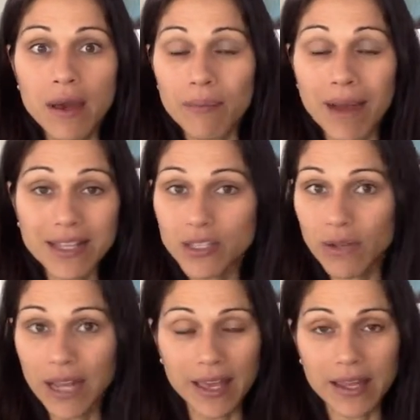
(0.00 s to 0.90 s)
Mine too.
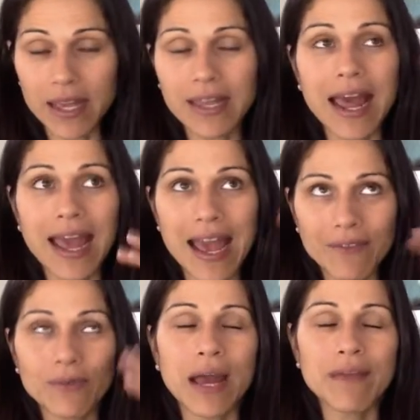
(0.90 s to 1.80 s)
Like
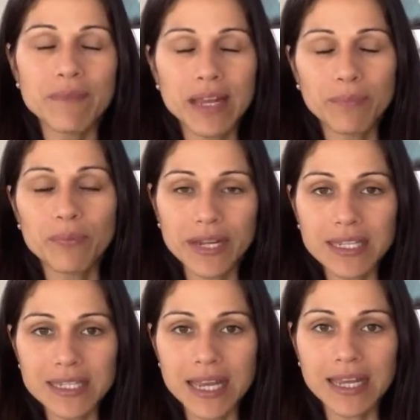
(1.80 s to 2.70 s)
I mean, I'm pretty
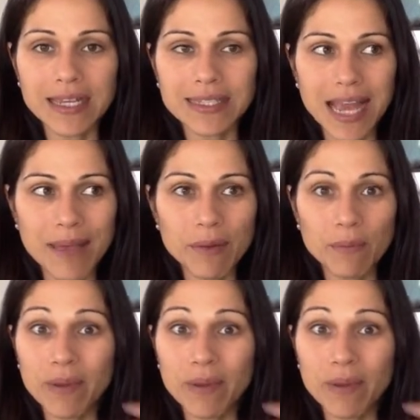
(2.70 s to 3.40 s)
steady at diamond,